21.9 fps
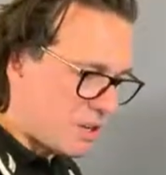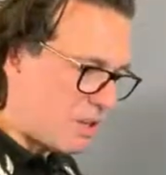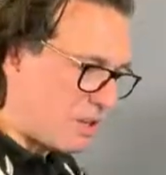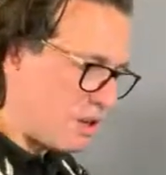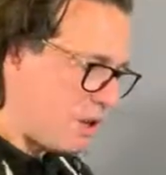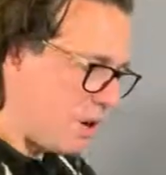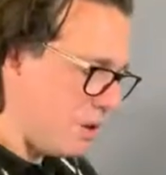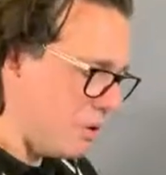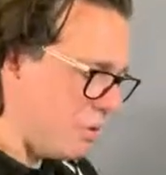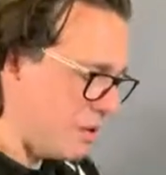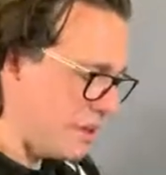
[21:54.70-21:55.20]

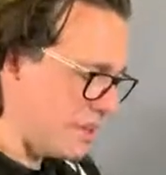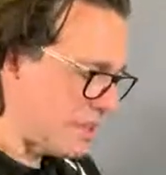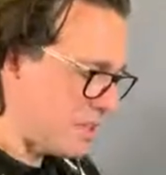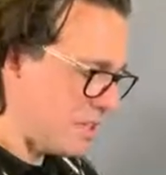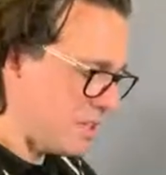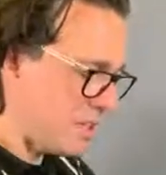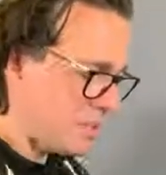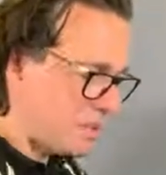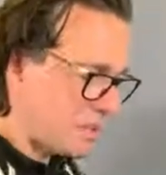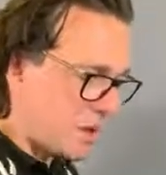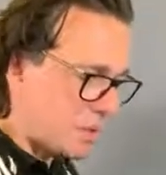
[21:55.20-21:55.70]
over
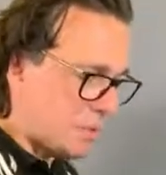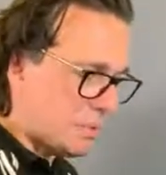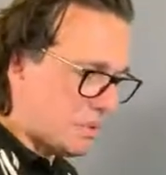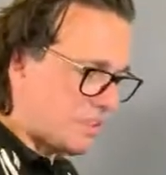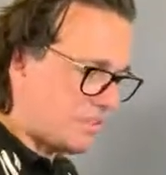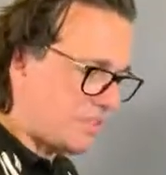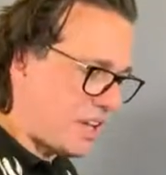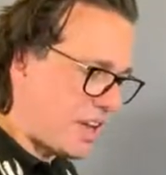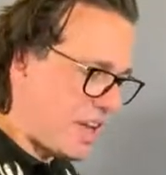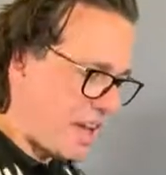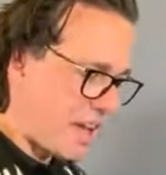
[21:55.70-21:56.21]
the top of
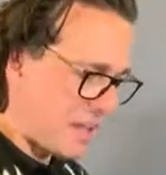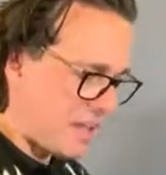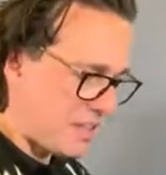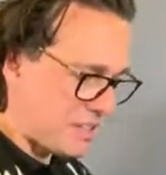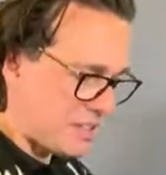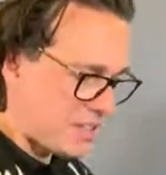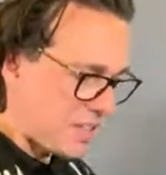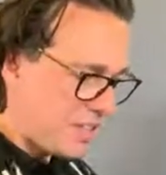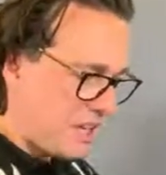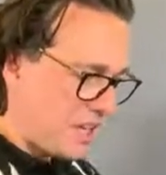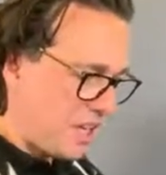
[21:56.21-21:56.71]
the head,
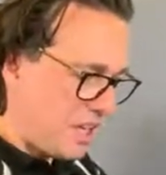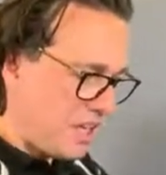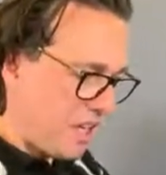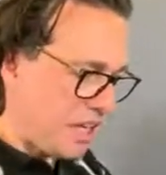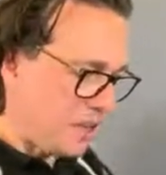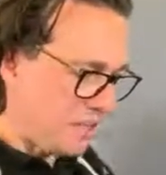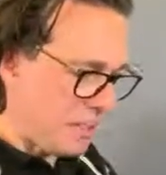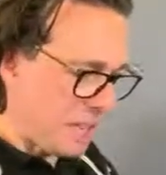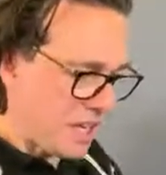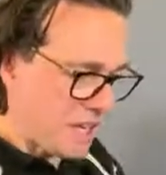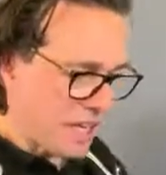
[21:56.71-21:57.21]
and
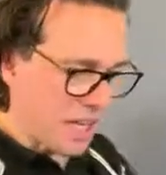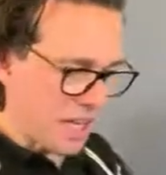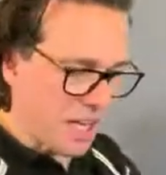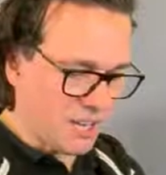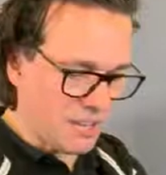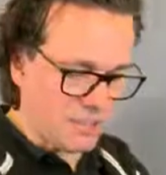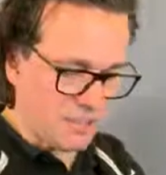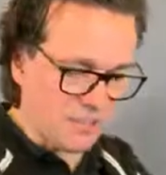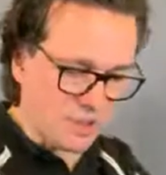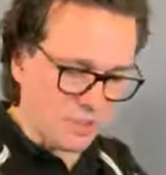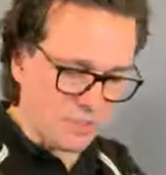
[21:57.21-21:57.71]
we cut
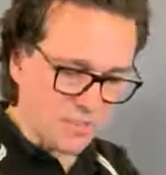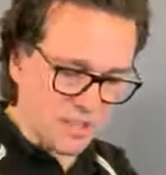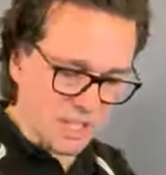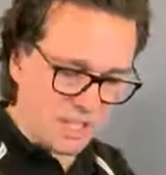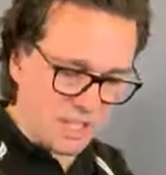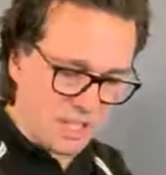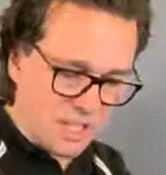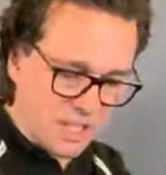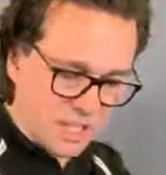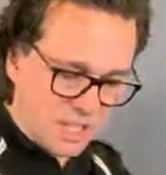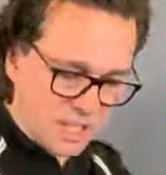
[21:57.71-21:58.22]
from the
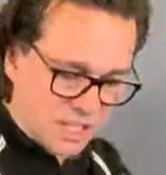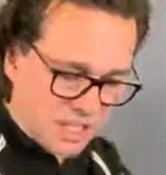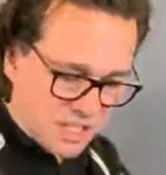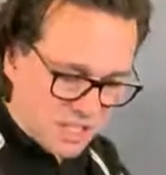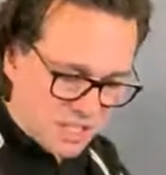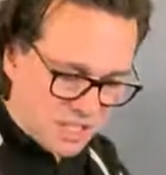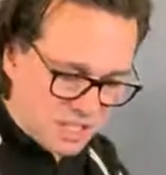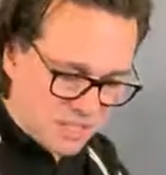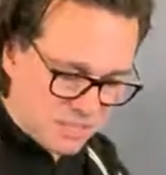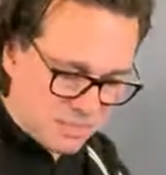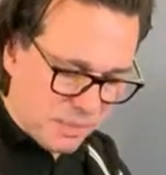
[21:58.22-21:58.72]

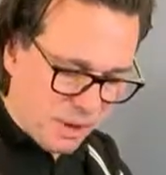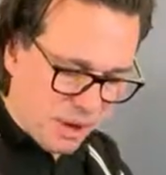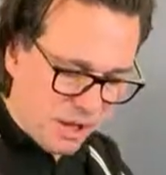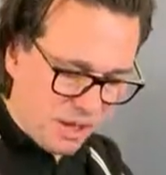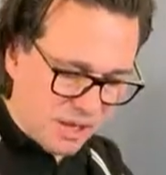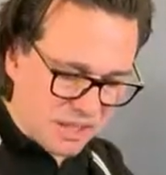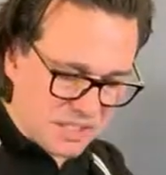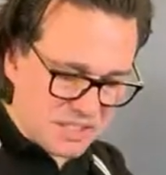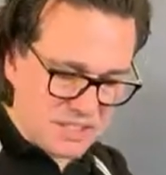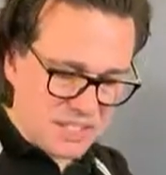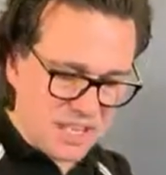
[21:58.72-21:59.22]

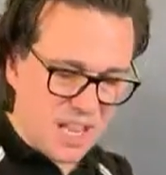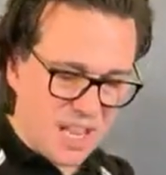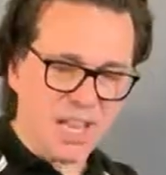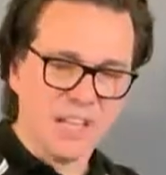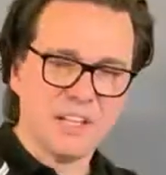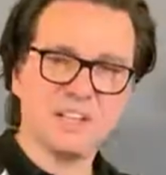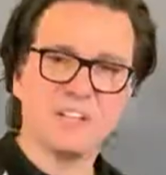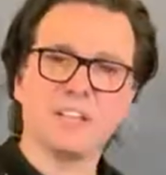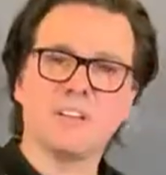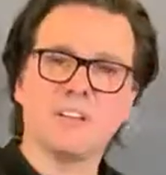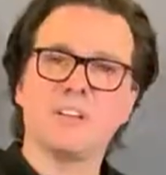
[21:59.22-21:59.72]
smaller
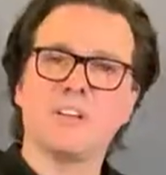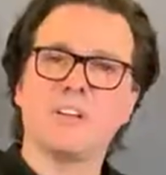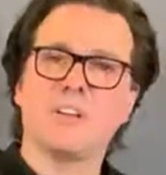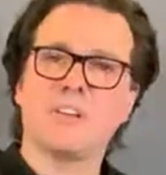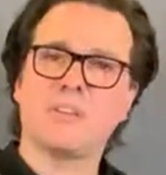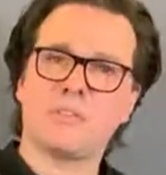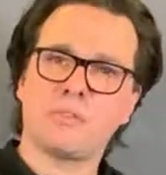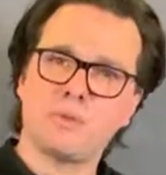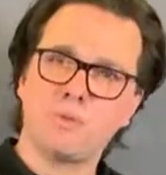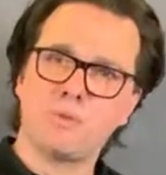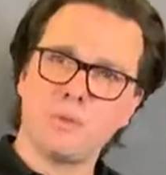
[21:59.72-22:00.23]
side
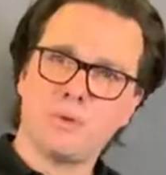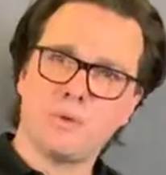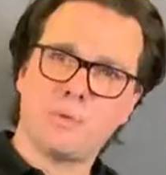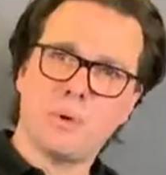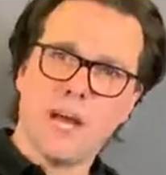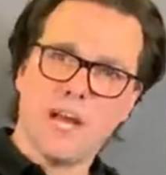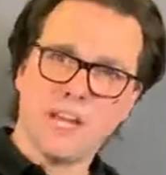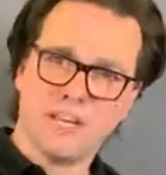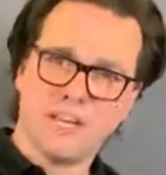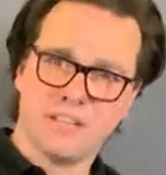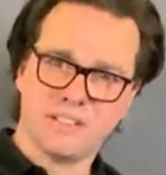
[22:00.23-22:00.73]
through the
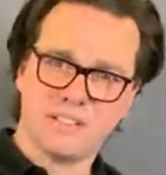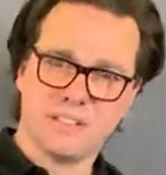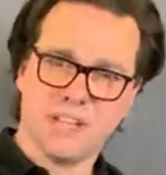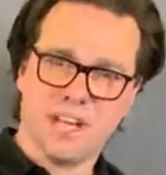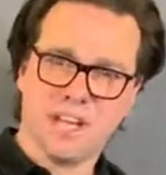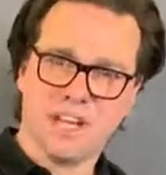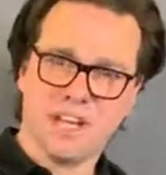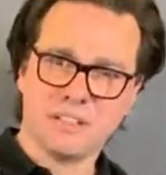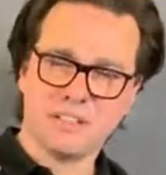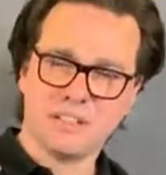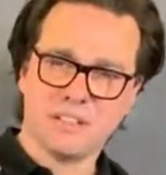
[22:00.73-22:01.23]
wider
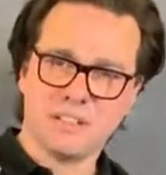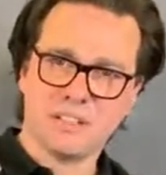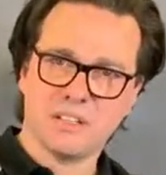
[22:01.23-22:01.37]
side,